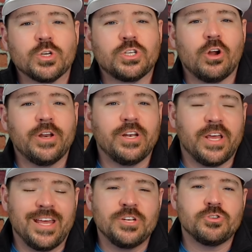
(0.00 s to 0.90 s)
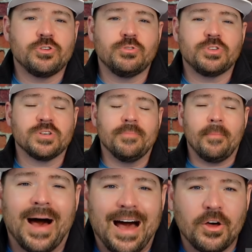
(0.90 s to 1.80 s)
starting to introduce some
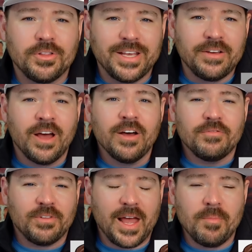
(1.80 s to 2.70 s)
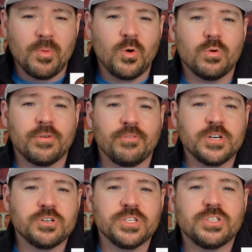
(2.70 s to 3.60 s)
mildly flammable
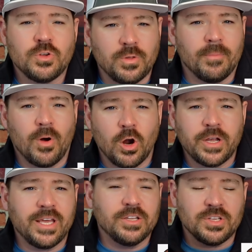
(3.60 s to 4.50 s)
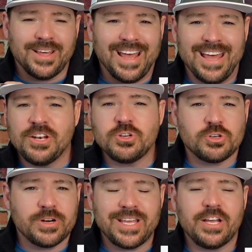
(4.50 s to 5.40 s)
refrigerants to the market, to the
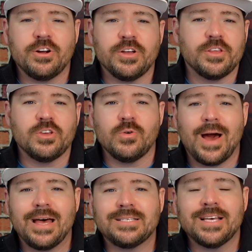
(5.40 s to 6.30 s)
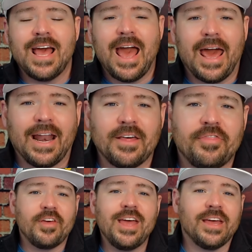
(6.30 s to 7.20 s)
industry here in the US. And I
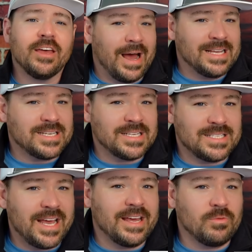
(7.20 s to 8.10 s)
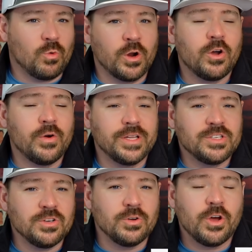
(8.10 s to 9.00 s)
think, as I said, we're going
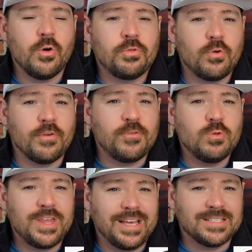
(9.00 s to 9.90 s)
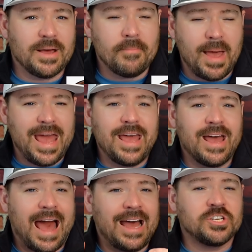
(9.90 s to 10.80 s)
to go through a few things that may
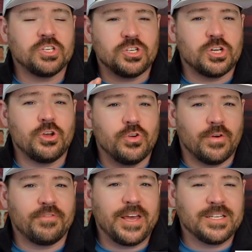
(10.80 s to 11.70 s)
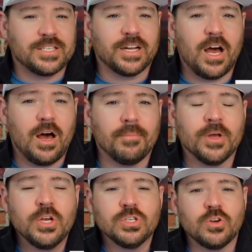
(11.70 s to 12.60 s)
actually show you of things to come.
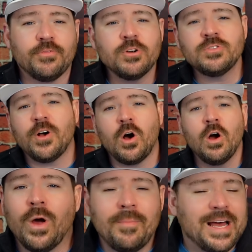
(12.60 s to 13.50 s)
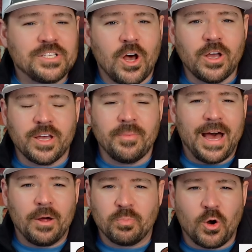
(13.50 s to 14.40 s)
So first of all, what am I talking
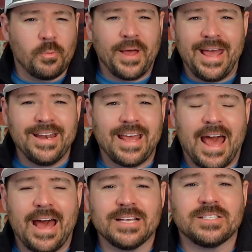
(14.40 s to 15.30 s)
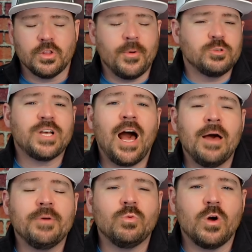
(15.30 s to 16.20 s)
about? Propane gas. The most
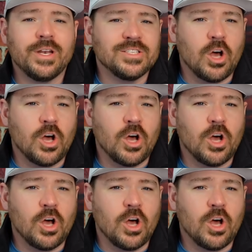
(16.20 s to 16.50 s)
common one is